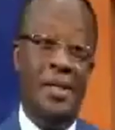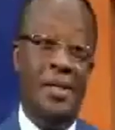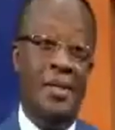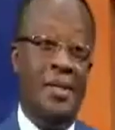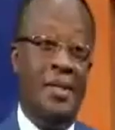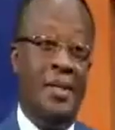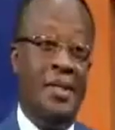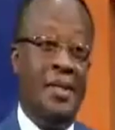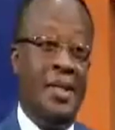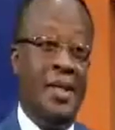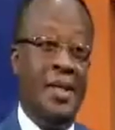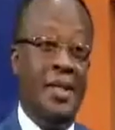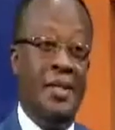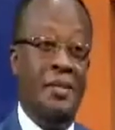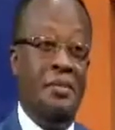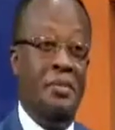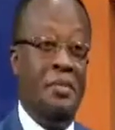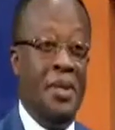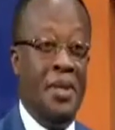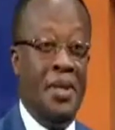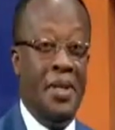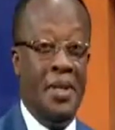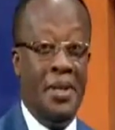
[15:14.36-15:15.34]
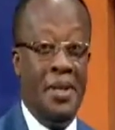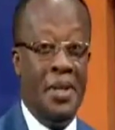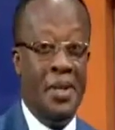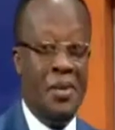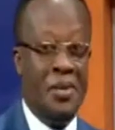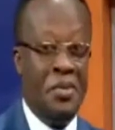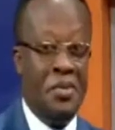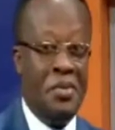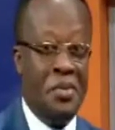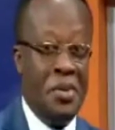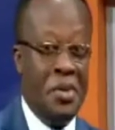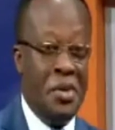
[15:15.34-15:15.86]
States and many other
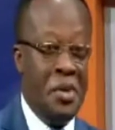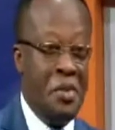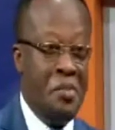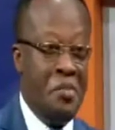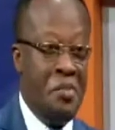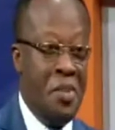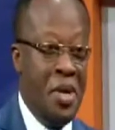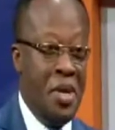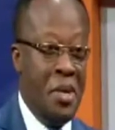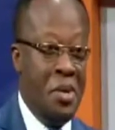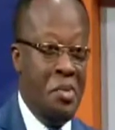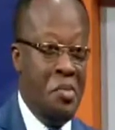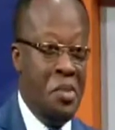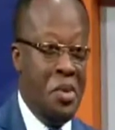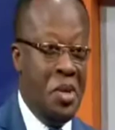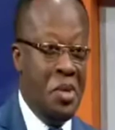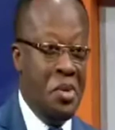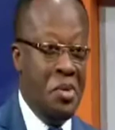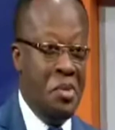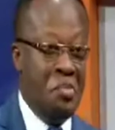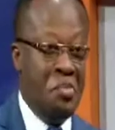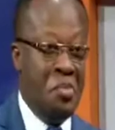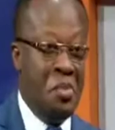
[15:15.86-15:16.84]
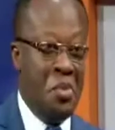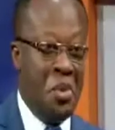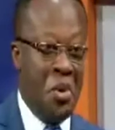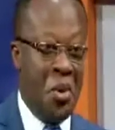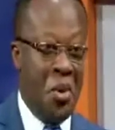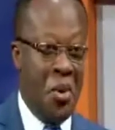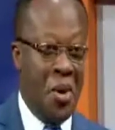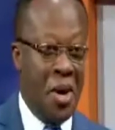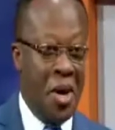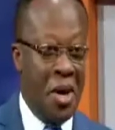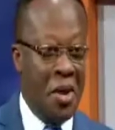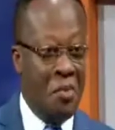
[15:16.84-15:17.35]
countries, there are many, many
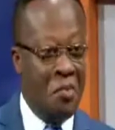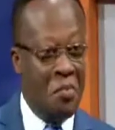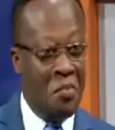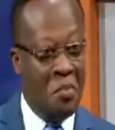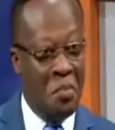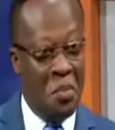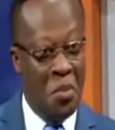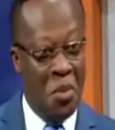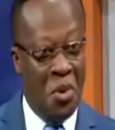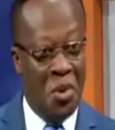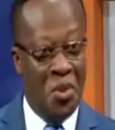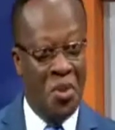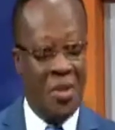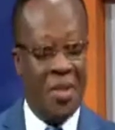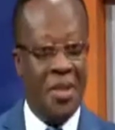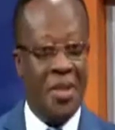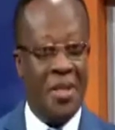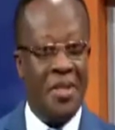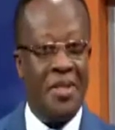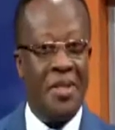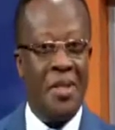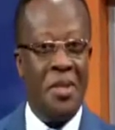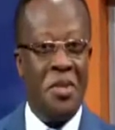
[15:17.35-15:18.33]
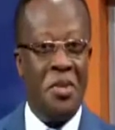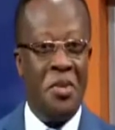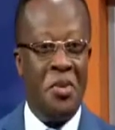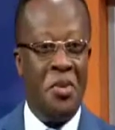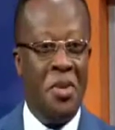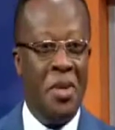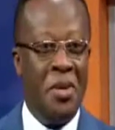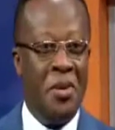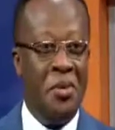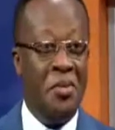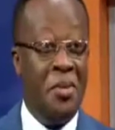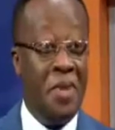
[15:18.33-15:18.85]
more, and most exist on
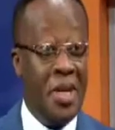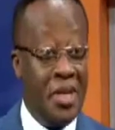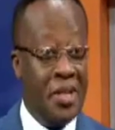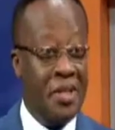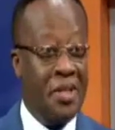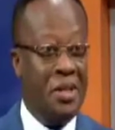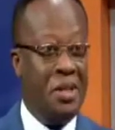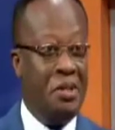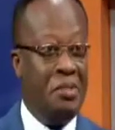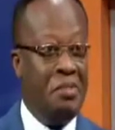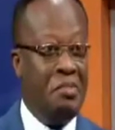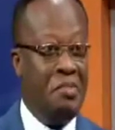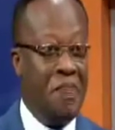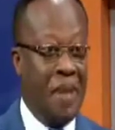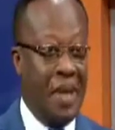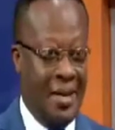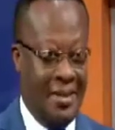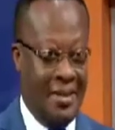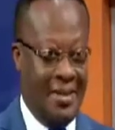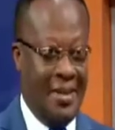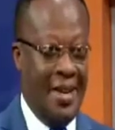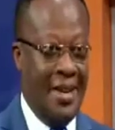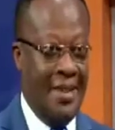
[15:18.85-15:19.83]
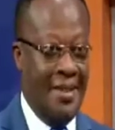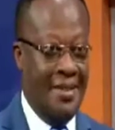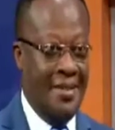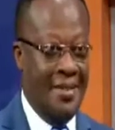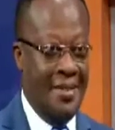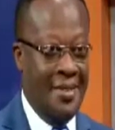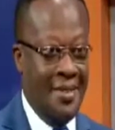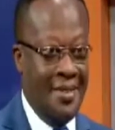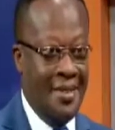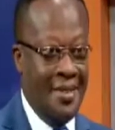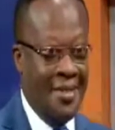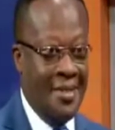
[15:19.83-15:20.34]
a regional basis,
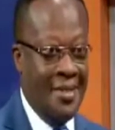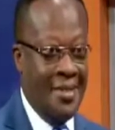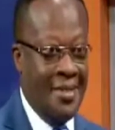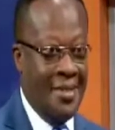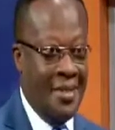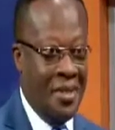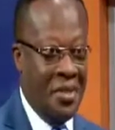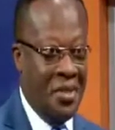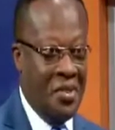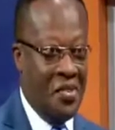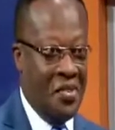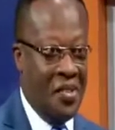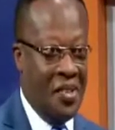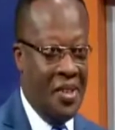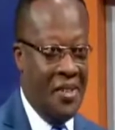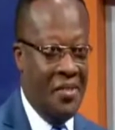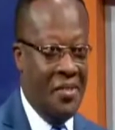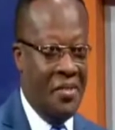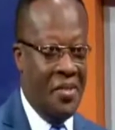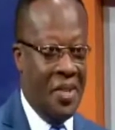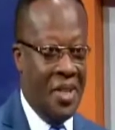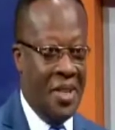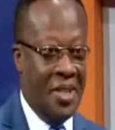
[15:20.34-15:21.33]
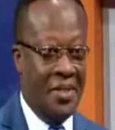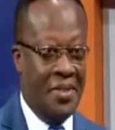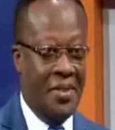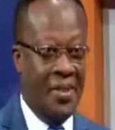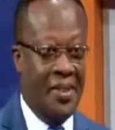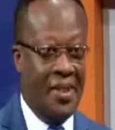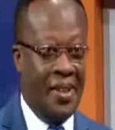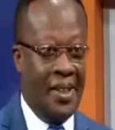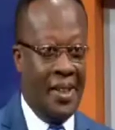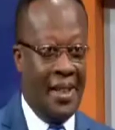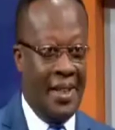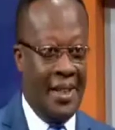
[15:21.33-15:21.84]
serving
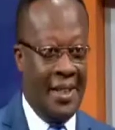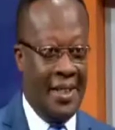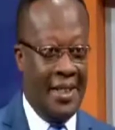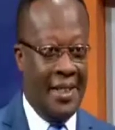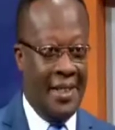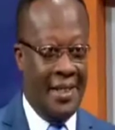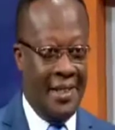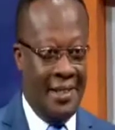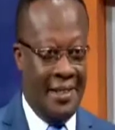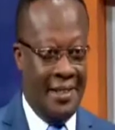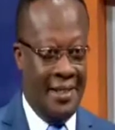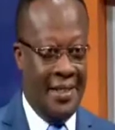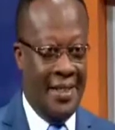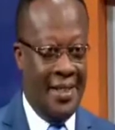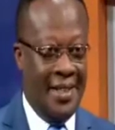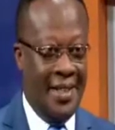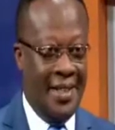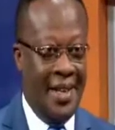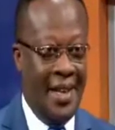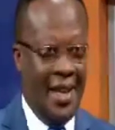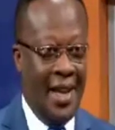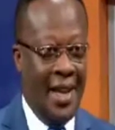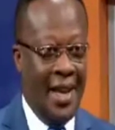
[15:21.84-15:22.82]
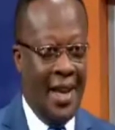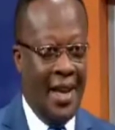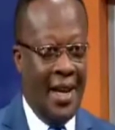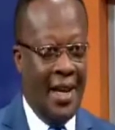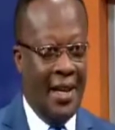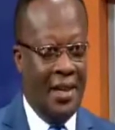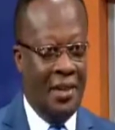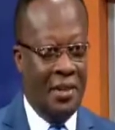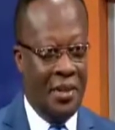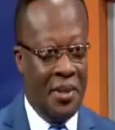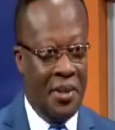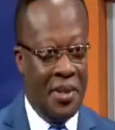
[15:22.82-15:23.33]
regional clienteles.
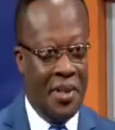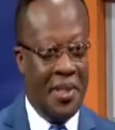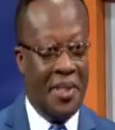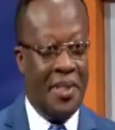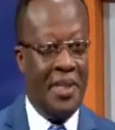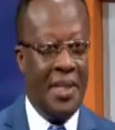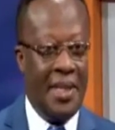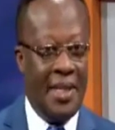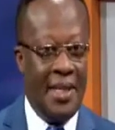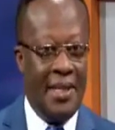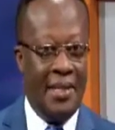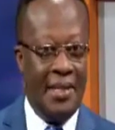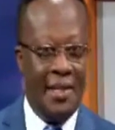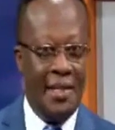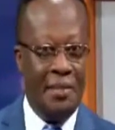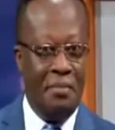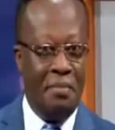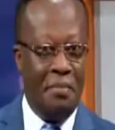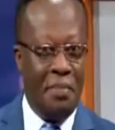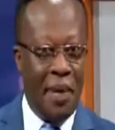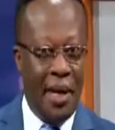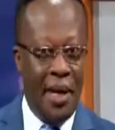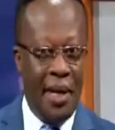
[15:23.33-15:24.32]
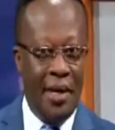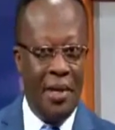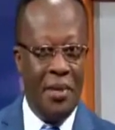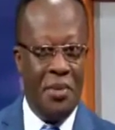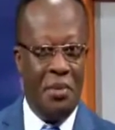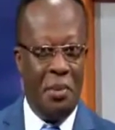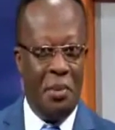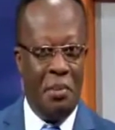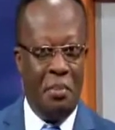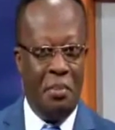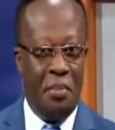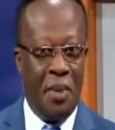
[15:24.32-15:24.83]
And to the extent that banks
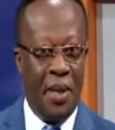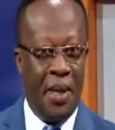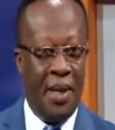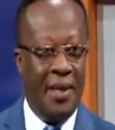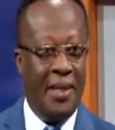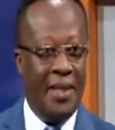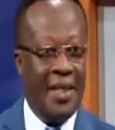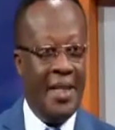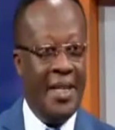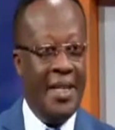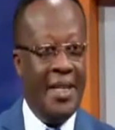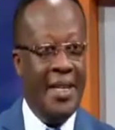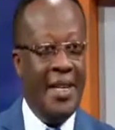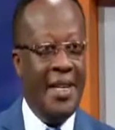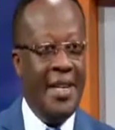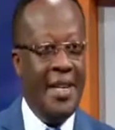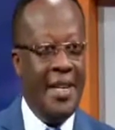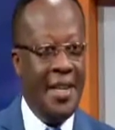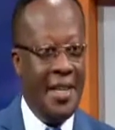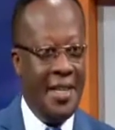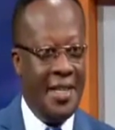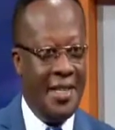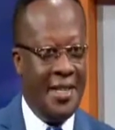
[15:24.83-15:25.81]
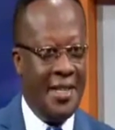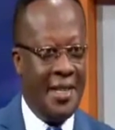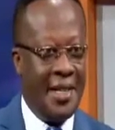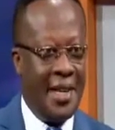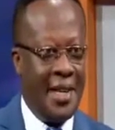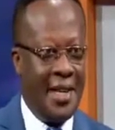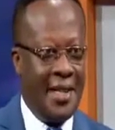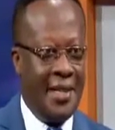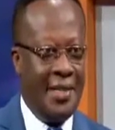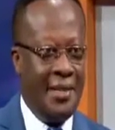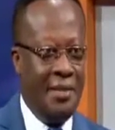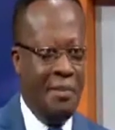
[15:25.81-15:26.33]
will pick their niche
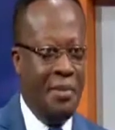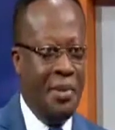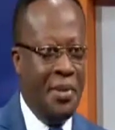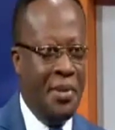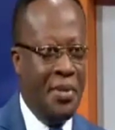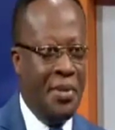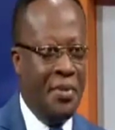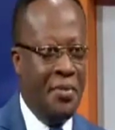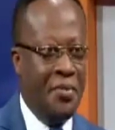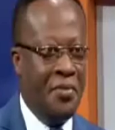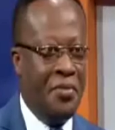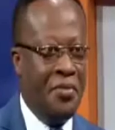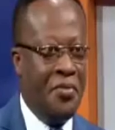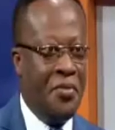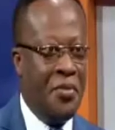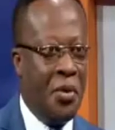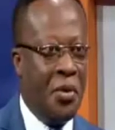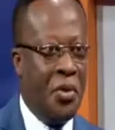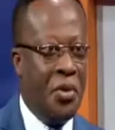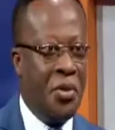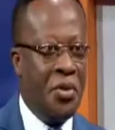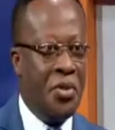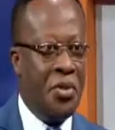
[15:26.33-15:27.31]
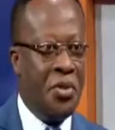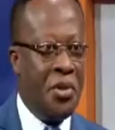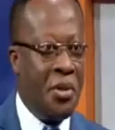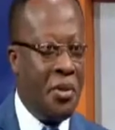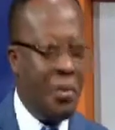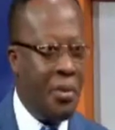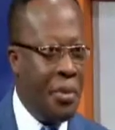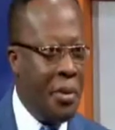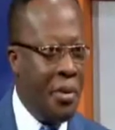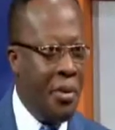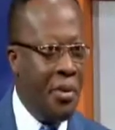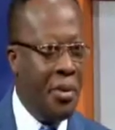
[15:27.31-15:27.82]
customers and focus
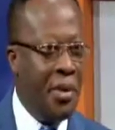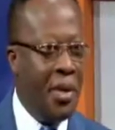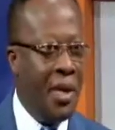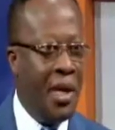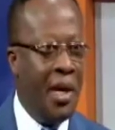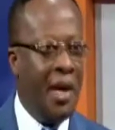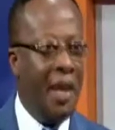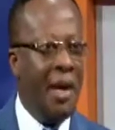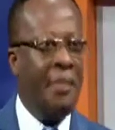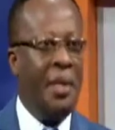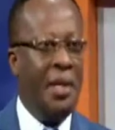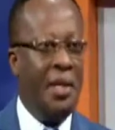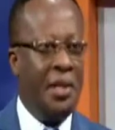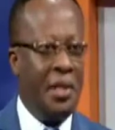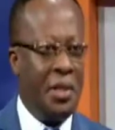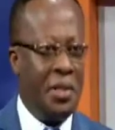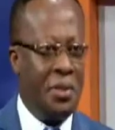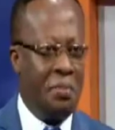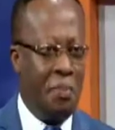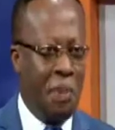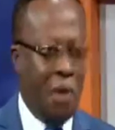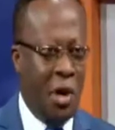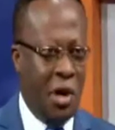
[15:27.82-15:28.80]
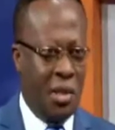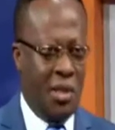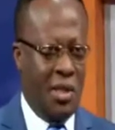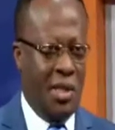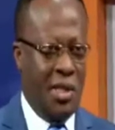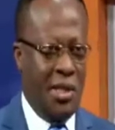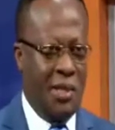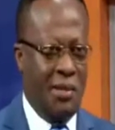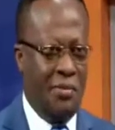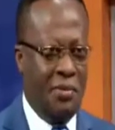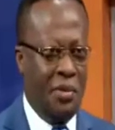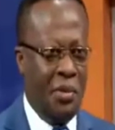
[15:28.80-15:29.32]
their own, I think it is
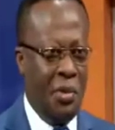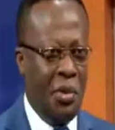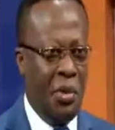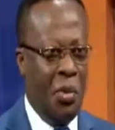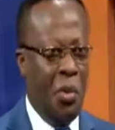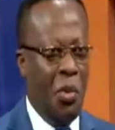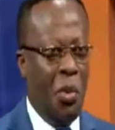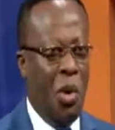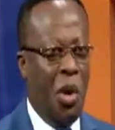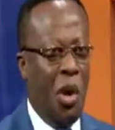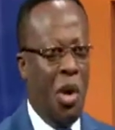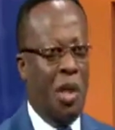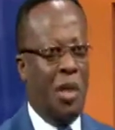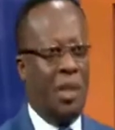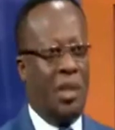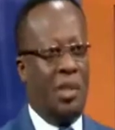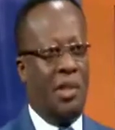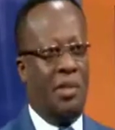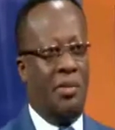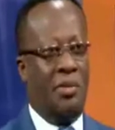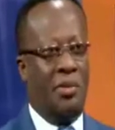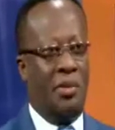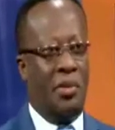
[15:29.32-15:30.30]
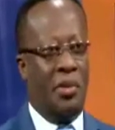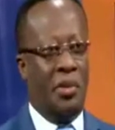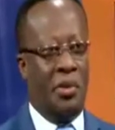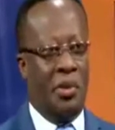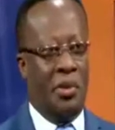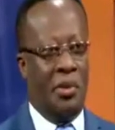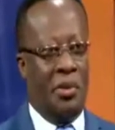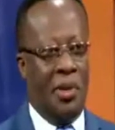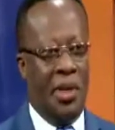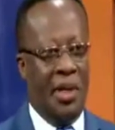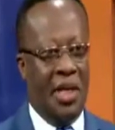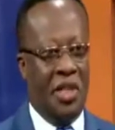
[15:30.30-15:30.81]
positive. What
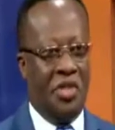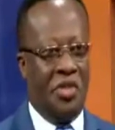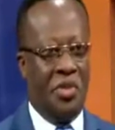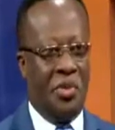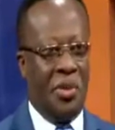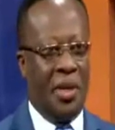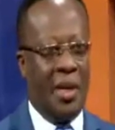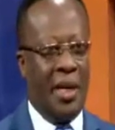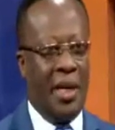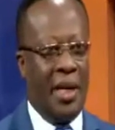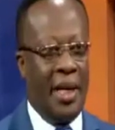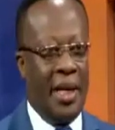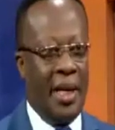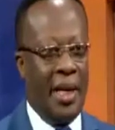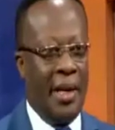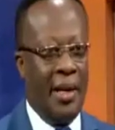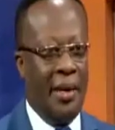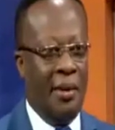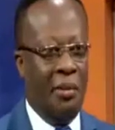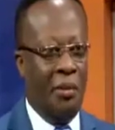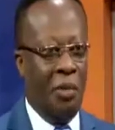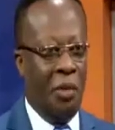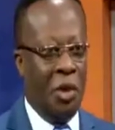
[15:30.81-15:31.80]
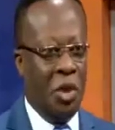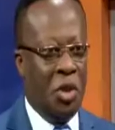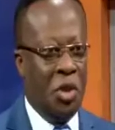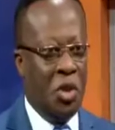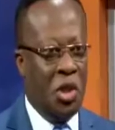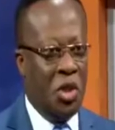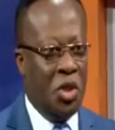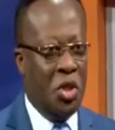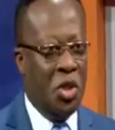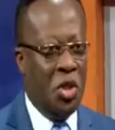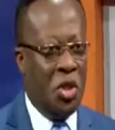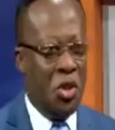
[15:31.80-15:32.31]
regulatorily we should
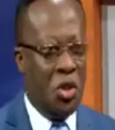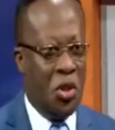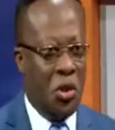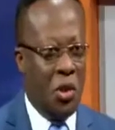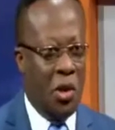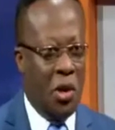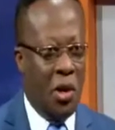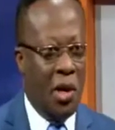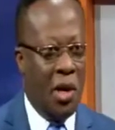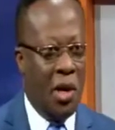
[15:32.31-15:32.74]
ensure